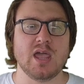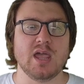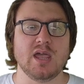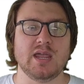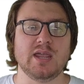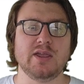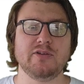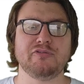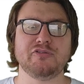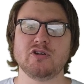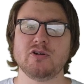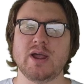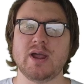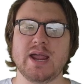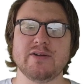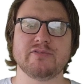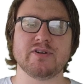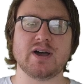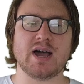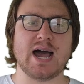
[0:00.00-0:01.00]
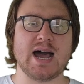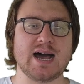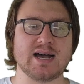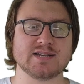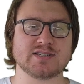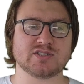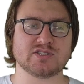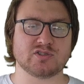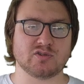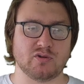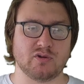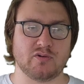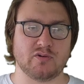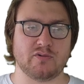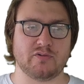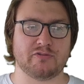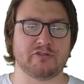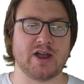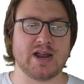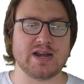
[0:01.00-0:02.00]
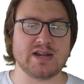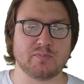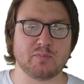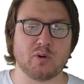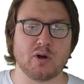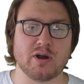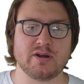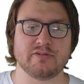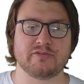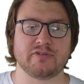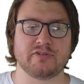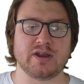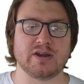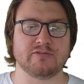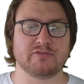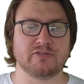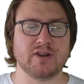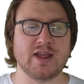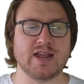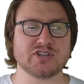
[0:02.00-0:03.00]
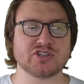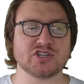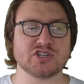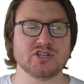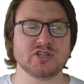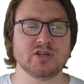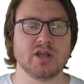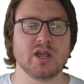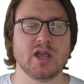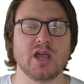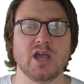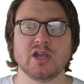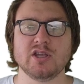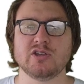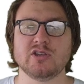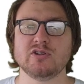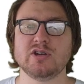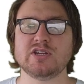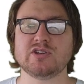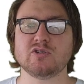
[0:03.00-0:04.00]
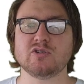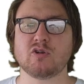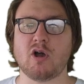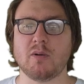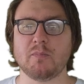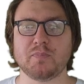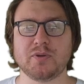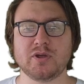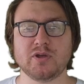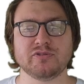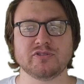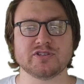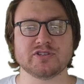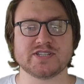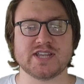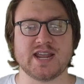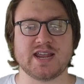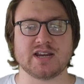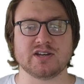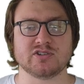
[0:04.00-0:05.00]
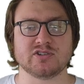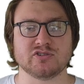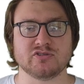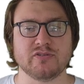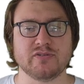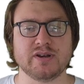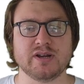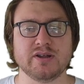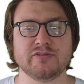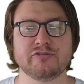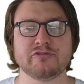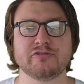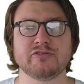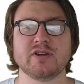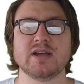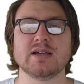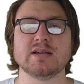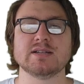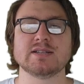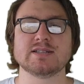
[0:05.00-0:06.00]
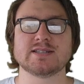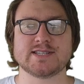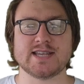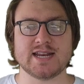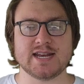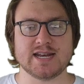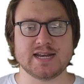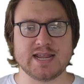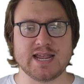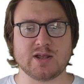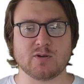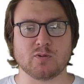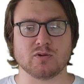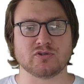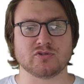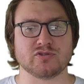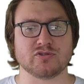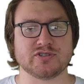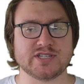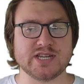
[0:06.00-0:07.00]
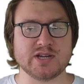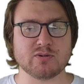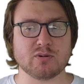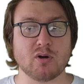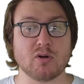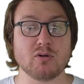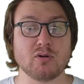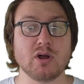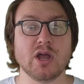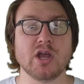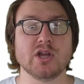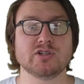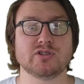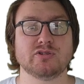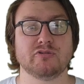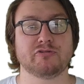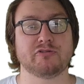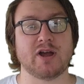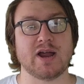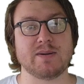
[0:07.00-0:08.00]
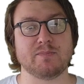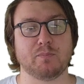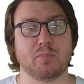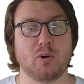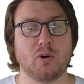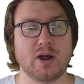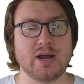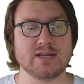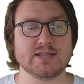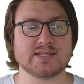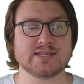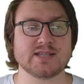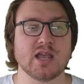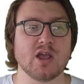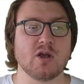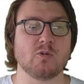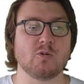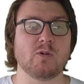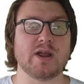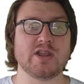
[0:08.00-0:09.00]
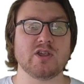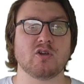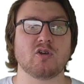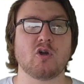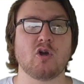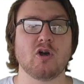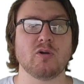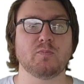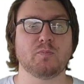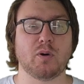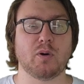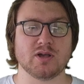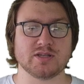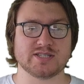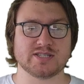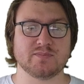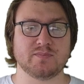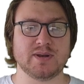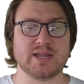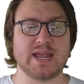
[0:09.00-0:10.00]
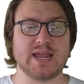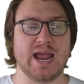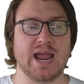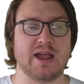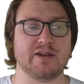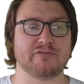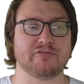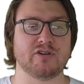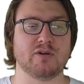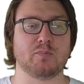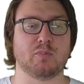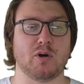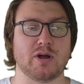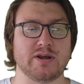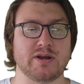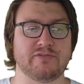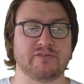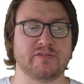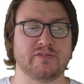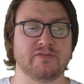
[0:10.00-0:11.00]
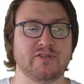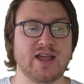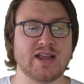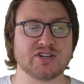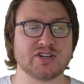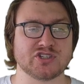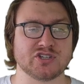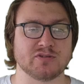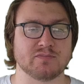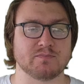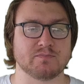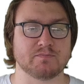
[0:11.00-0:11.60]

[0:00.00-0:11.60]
If you're ever asked to find a point of inflection, you need to compute the second derivative, set it equal to 0 to find points where you could possibly have a point of inflection.